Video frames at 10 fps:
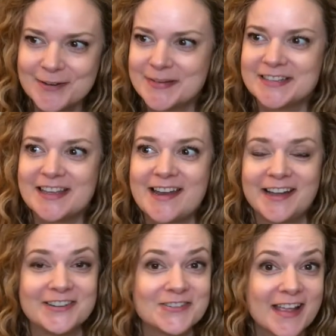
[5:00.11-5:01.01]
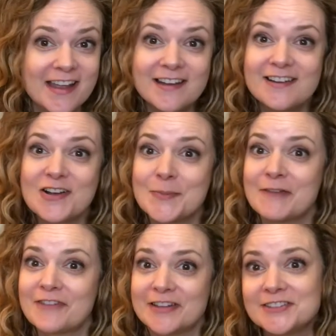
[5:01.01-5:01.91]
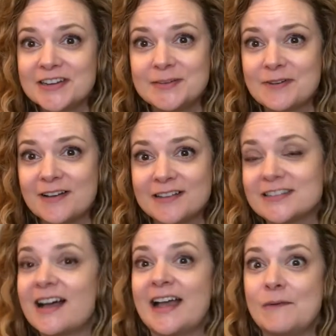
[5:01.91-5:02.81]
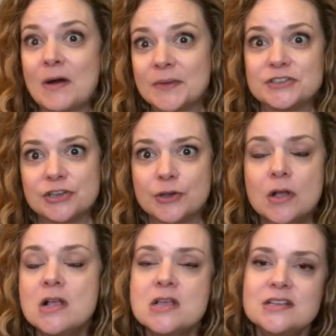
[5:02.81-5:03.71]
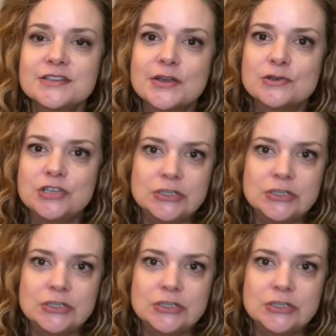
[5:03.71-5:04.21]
And I said, I don't care, all my friends are getting bras, I want one too. So she